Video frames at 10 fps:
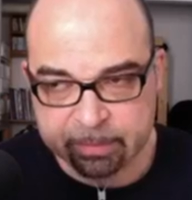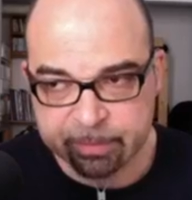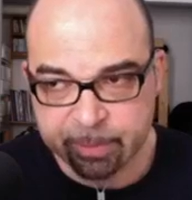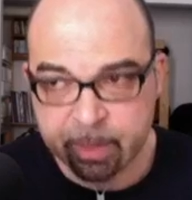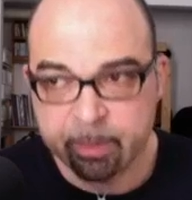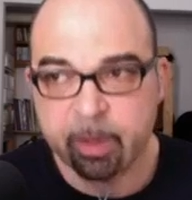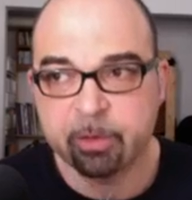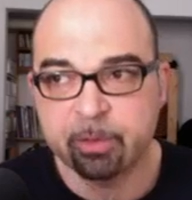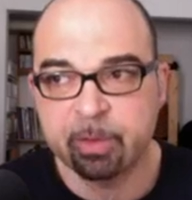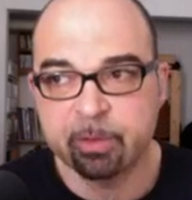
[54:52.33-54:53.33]
very
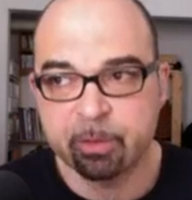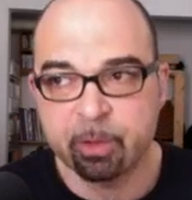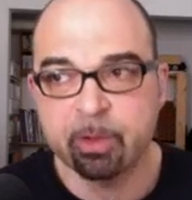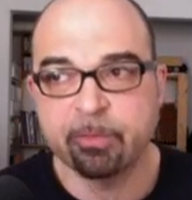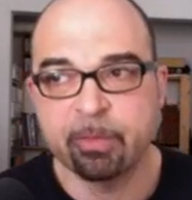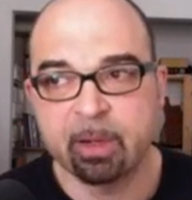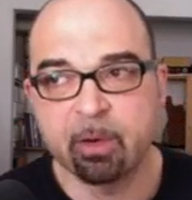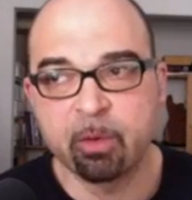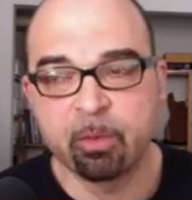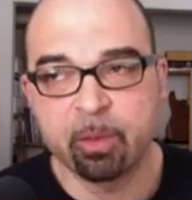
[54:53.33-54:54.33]
much the story of Fun
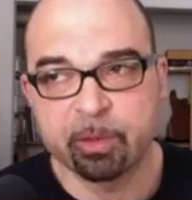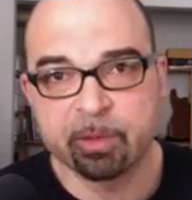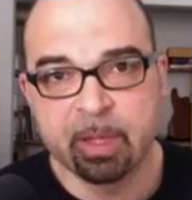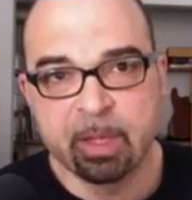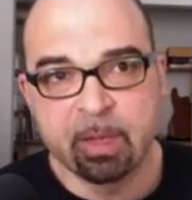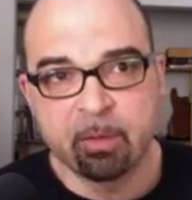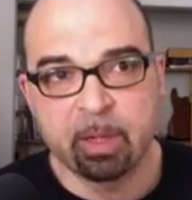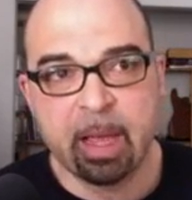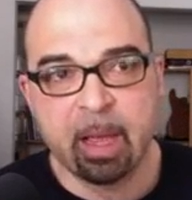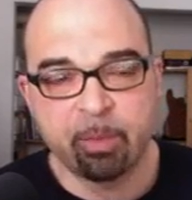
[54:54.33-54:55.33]
Home was
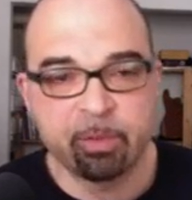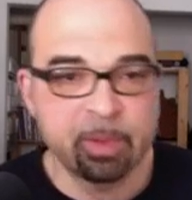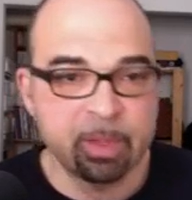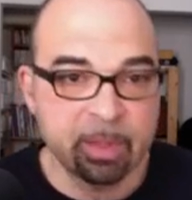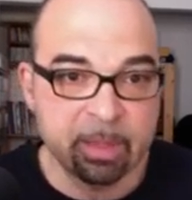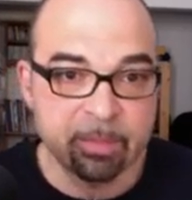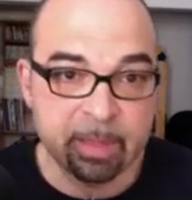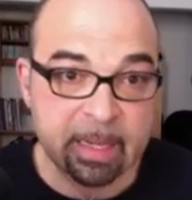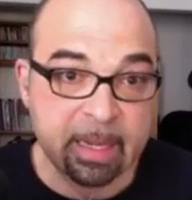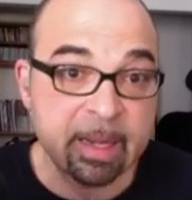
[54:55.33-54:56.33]
what happens when you live a
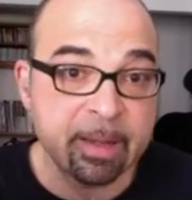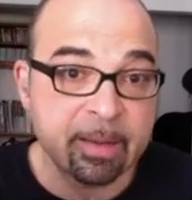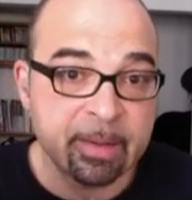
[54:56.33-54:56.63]
lie.